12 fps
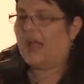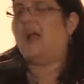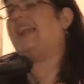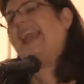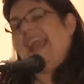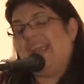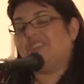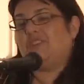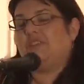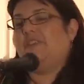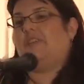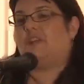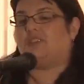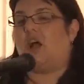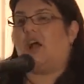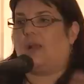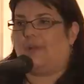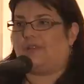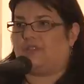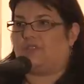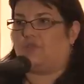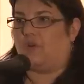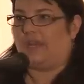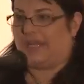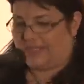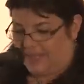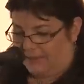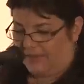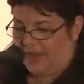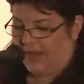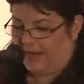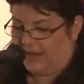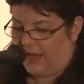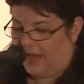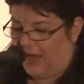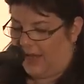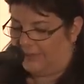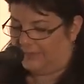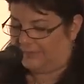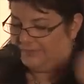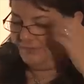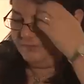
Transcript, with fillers: occasionally they'll talk about destroying something um,